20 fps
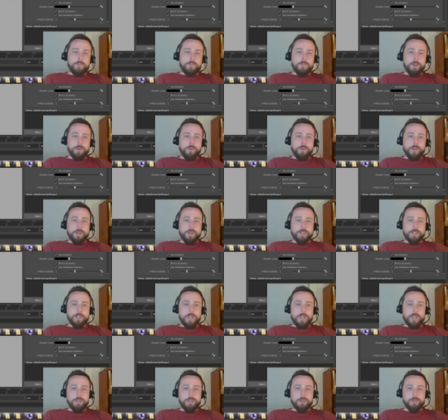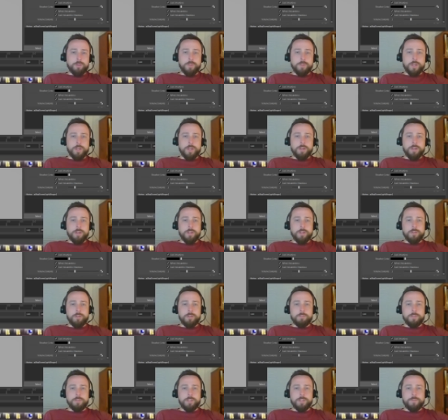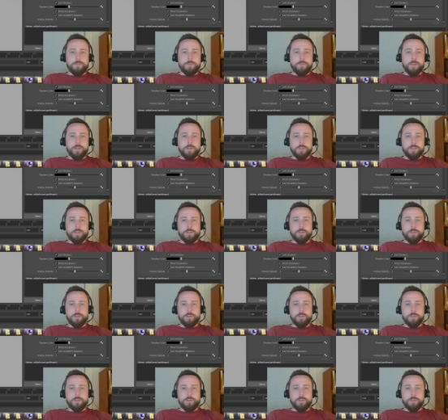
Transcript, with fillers: If I create a sky dome light, it defaults